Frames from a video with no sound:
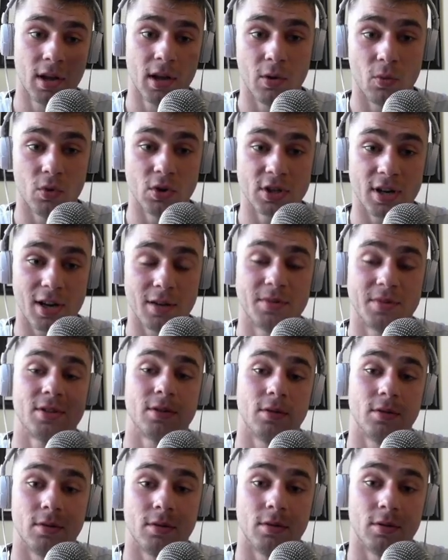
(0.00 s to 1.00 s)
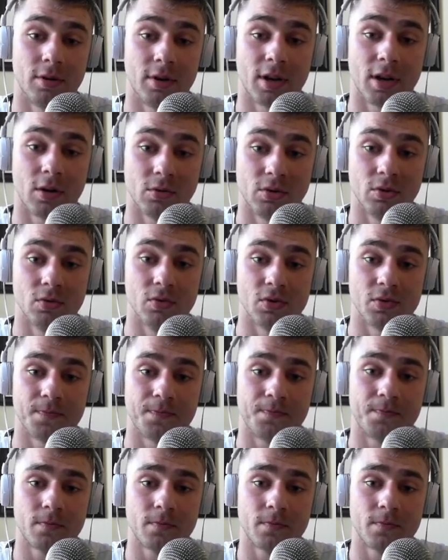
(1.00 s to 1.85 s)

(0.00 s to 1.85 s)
which I'm still learning how to use.